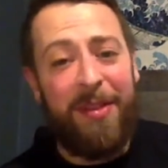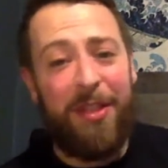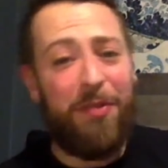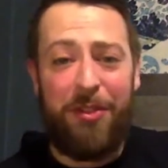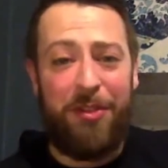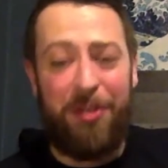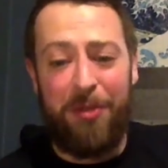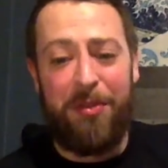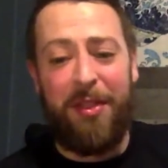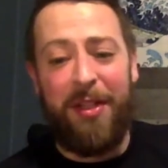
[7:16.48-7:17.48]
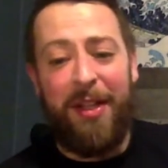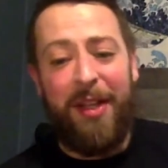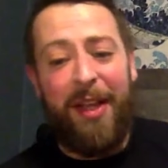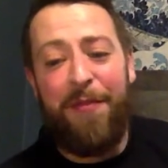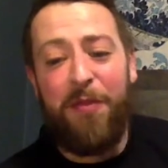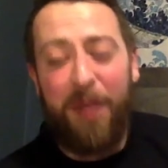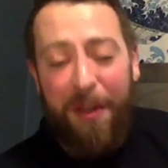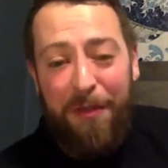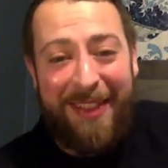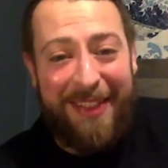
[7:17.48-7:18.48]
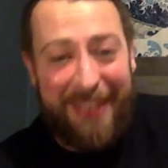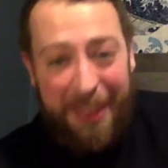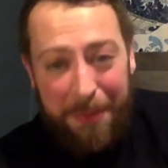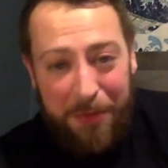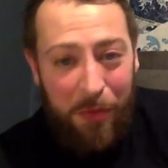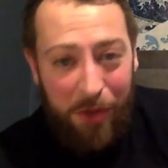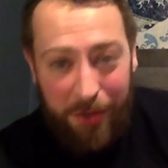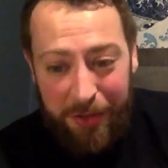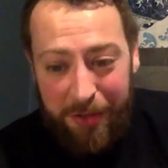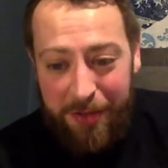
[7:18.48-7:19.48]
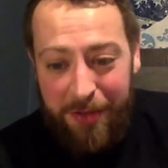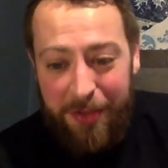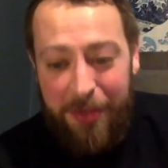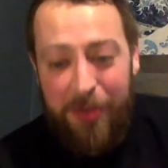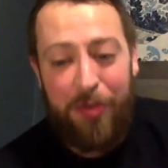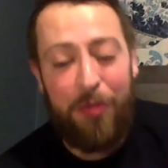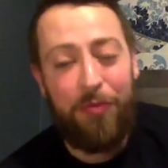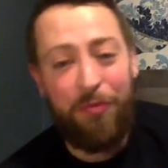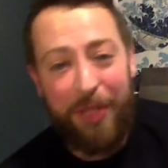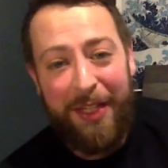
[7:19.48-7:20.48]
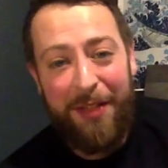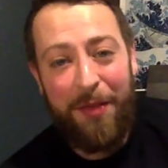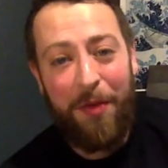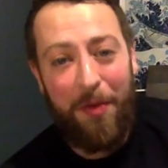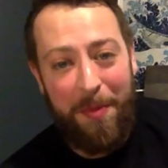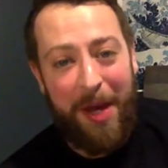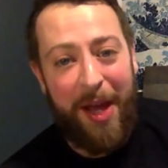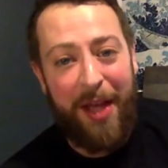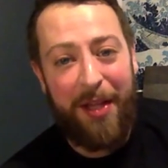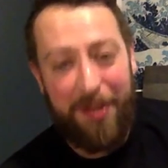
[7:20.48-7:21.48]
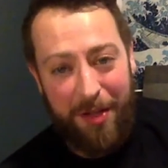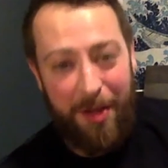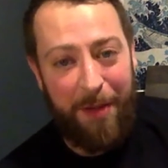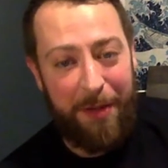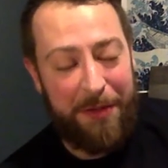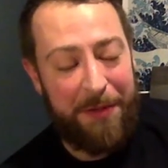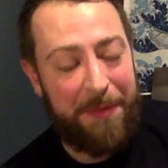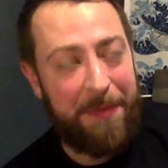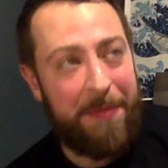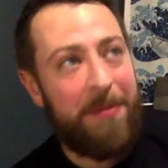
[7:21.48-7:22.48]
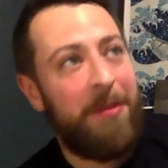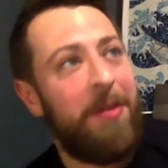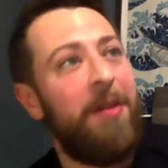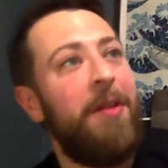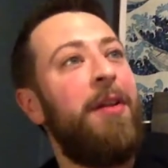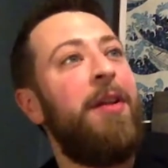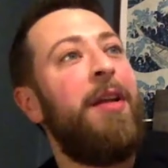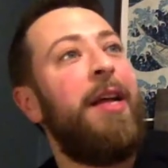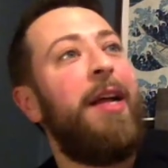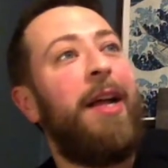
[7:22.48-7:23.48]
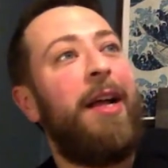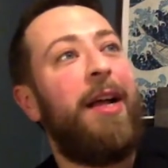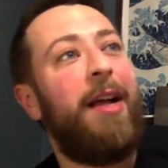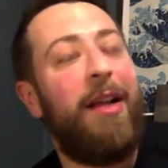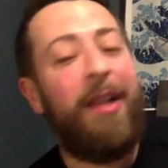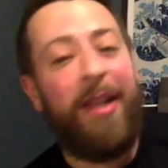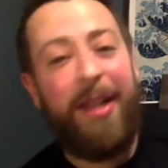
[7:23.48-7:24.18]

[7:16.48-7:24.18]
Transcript: This one's a doozy. Have you ever skipped work to read or buy comics? No.